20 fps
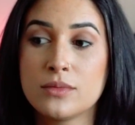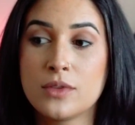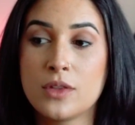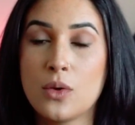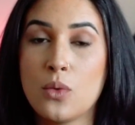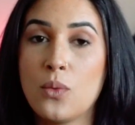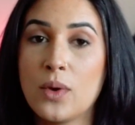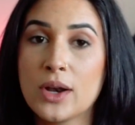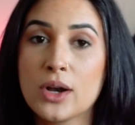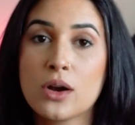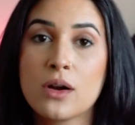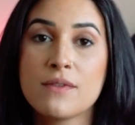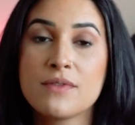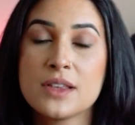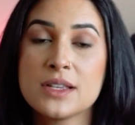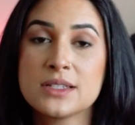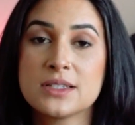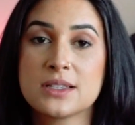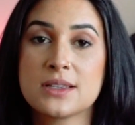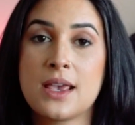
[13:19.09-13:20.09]
the winner of
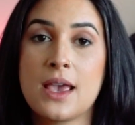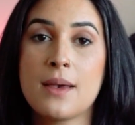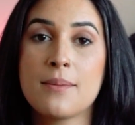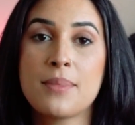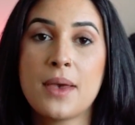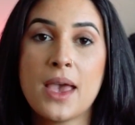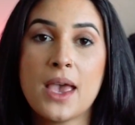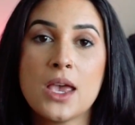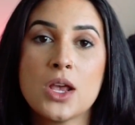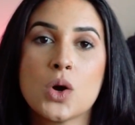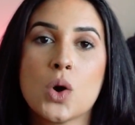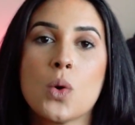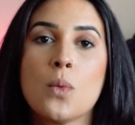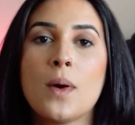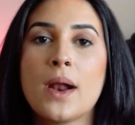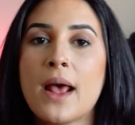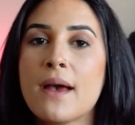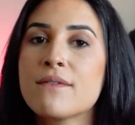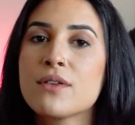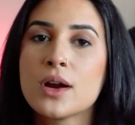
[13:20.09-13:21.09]
this campaign or
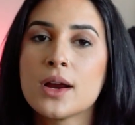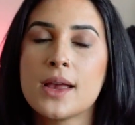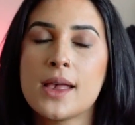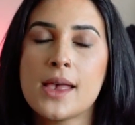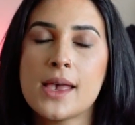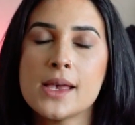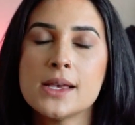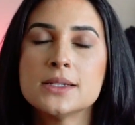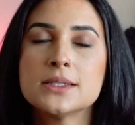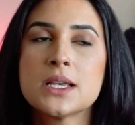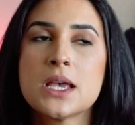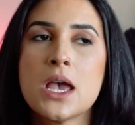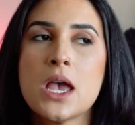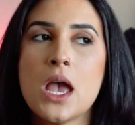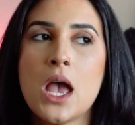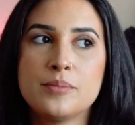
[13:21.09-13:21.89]
whatever it is,